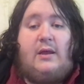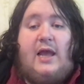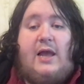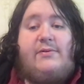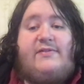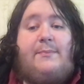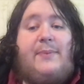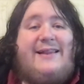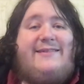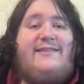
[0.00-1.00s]
It was a
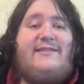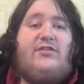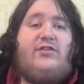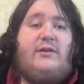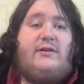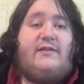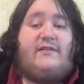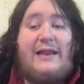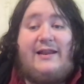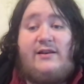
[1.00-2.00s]
big decision.
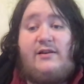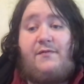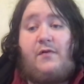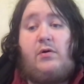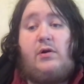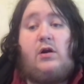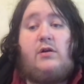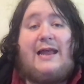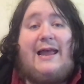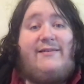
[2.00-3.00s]
Deciding to fall on God
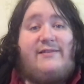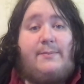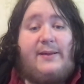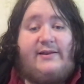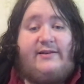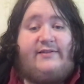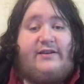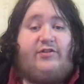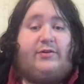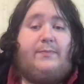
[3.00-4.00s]
is a big
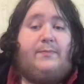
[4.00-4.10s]
decision.